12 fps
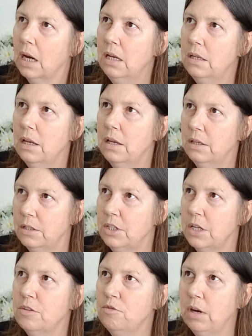it
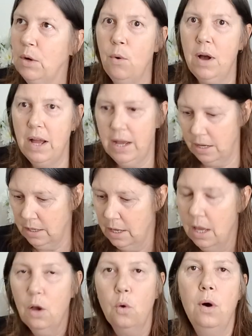does require
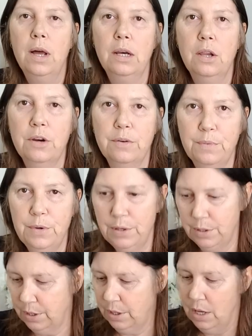quite a lot of
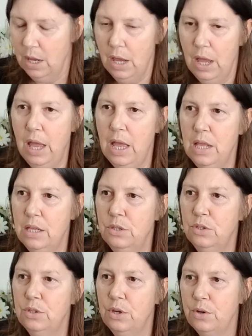work. And
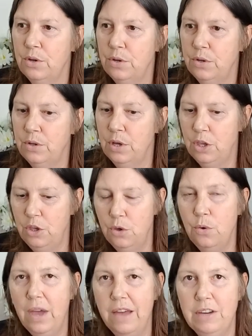so
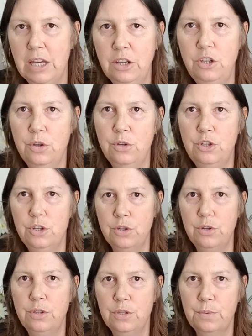you have it in you to
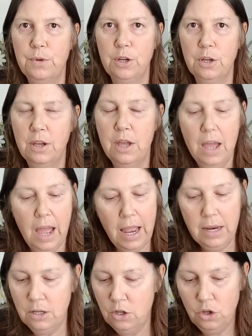do this work.
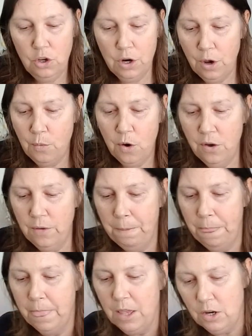And you know what?
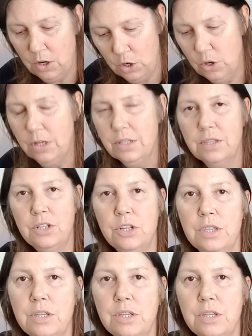You listen to